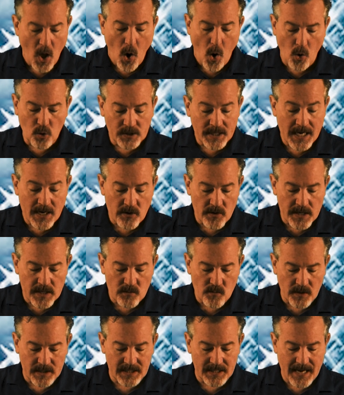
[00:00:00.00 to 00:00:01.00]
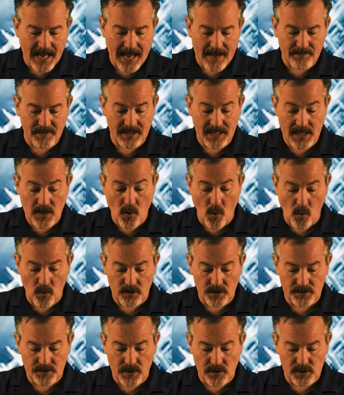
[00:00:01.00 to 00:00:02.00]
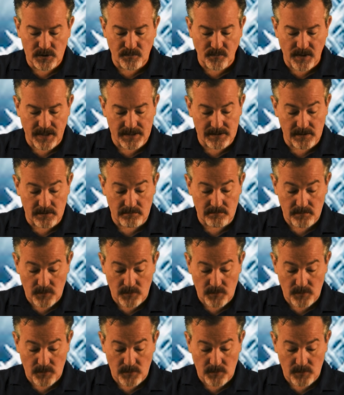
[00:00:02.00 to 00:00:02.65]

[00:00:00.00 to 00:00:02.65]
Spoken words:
On hearing what had happened, he ordered those present,